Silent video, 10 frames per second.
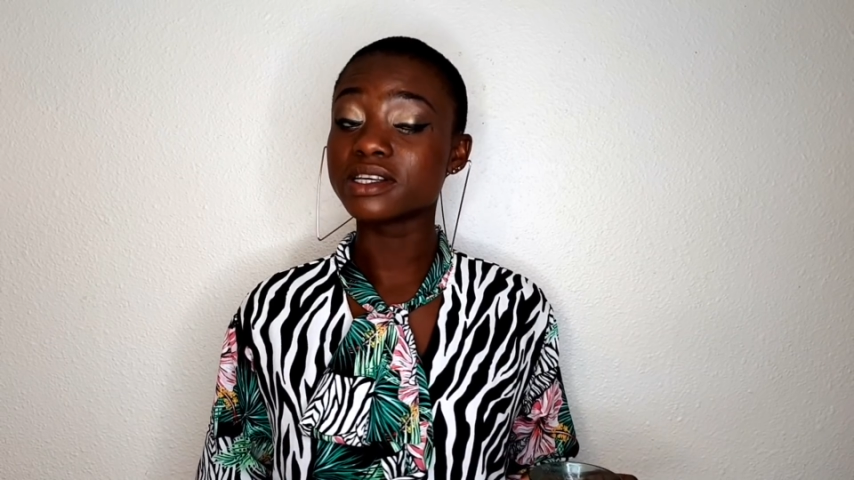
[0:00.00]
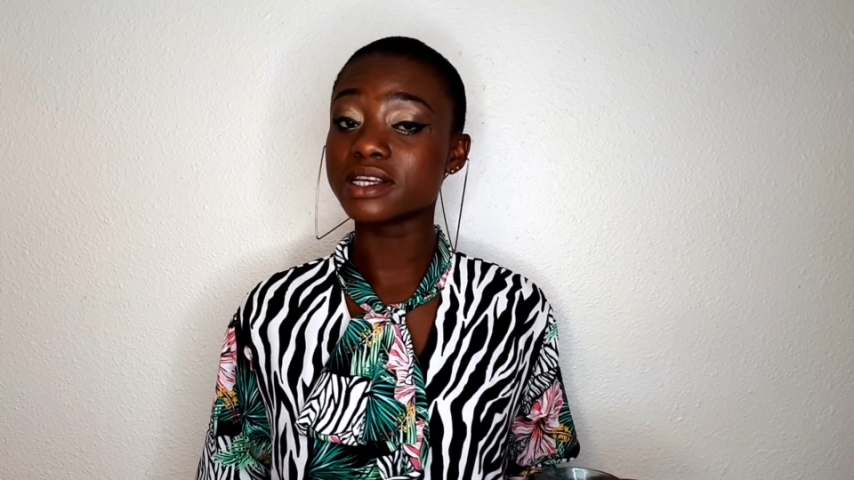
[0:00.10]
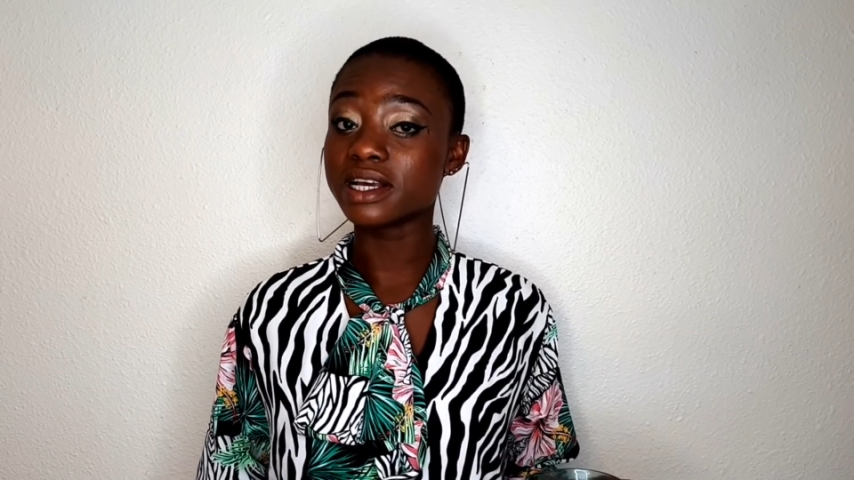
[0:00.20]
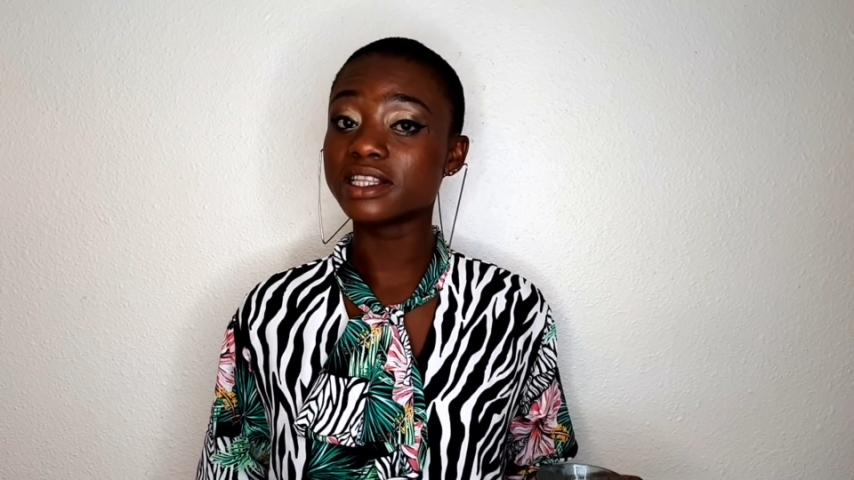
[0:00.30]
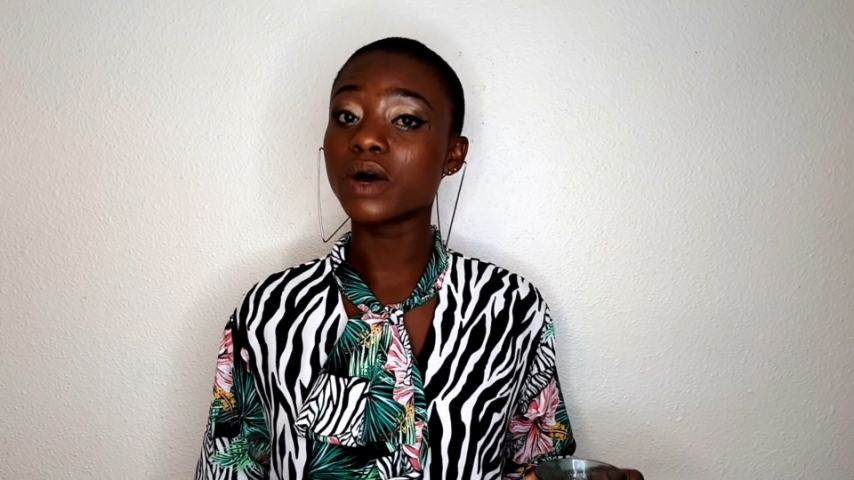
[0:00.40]

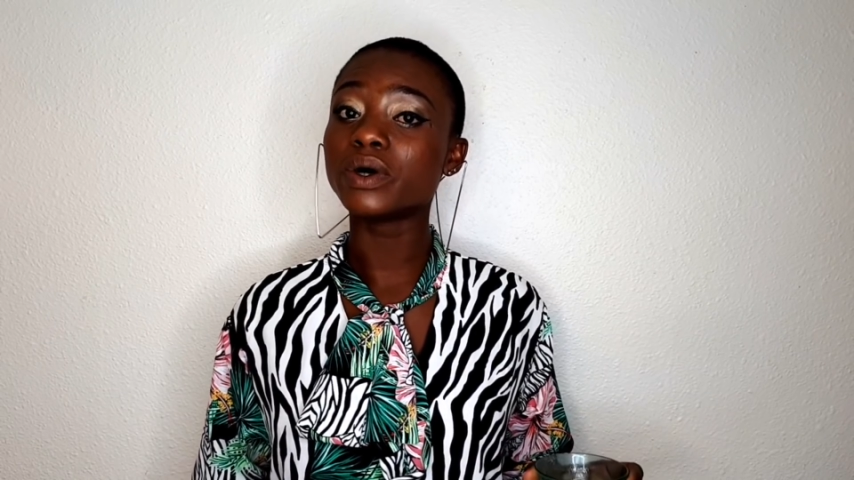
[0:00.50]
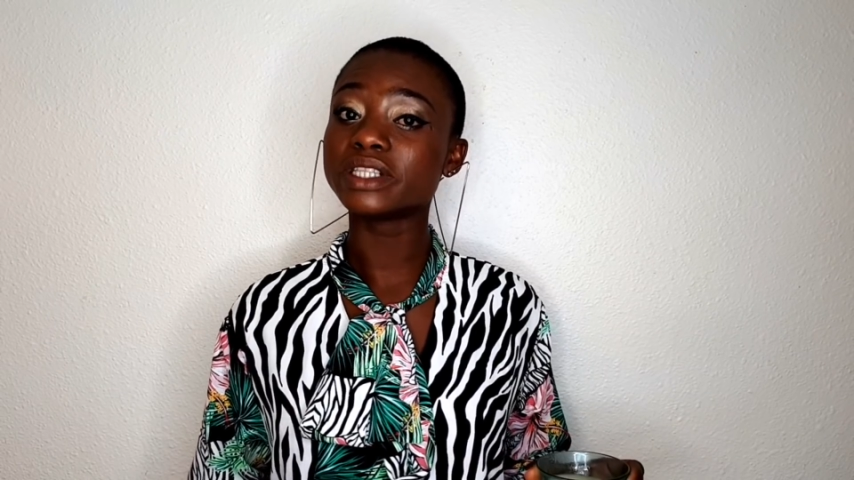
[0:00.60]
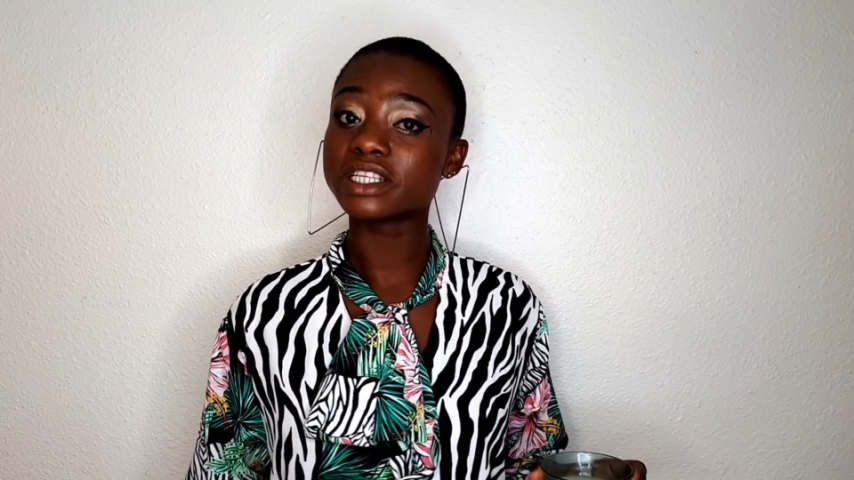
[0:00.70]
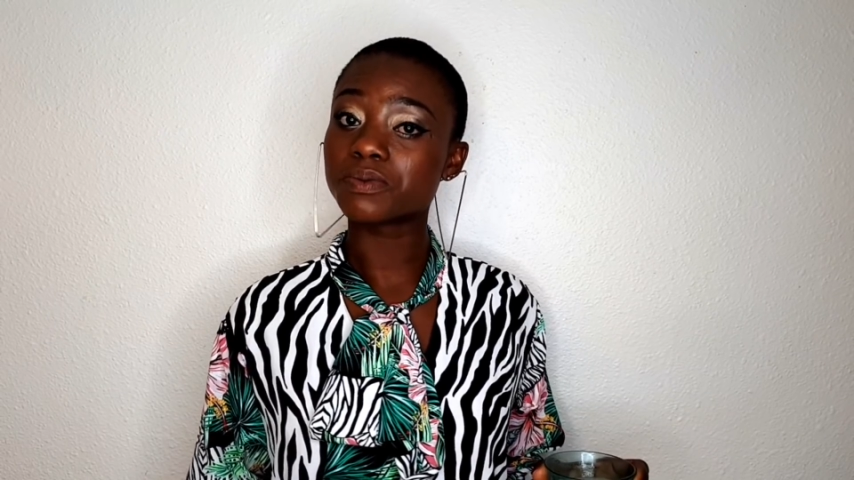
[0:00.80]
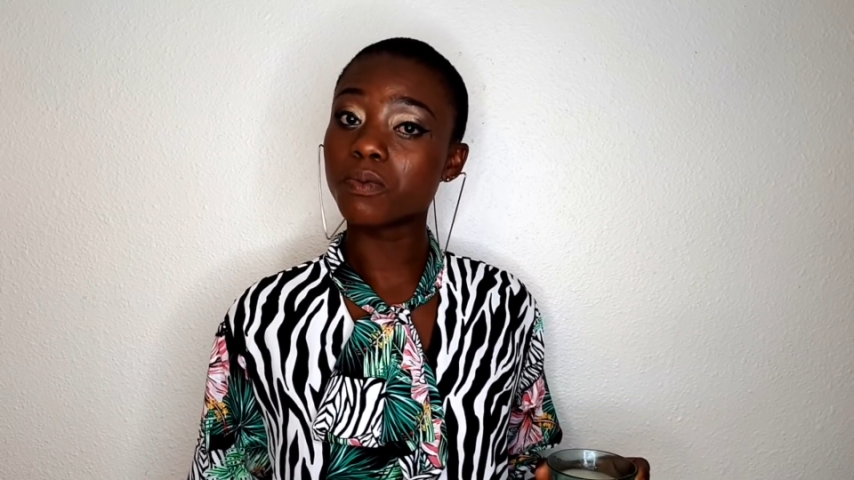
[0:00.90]
Yeah, that one
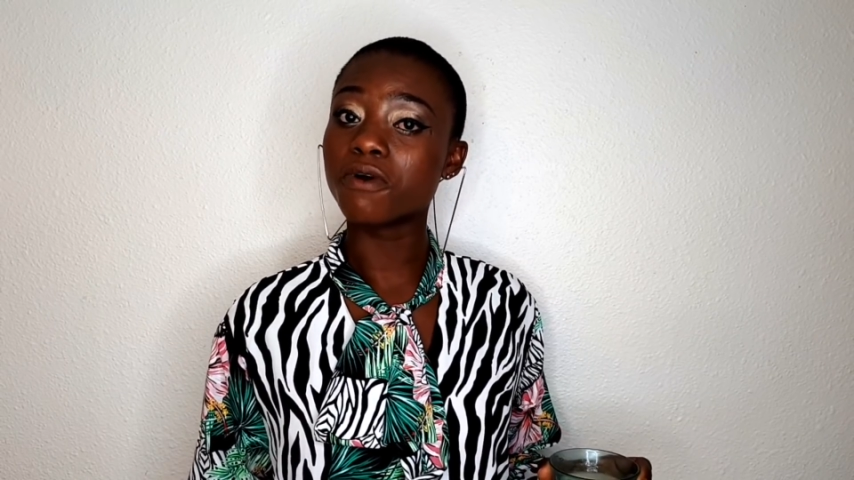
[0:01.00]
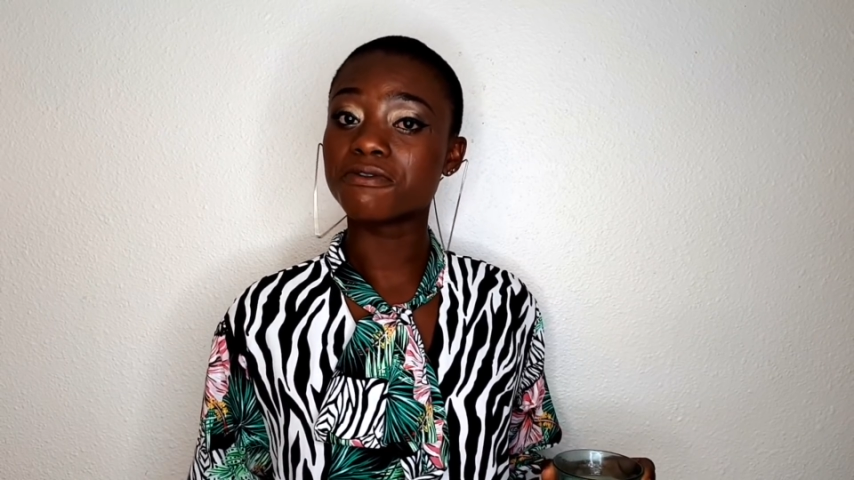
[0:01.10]
is more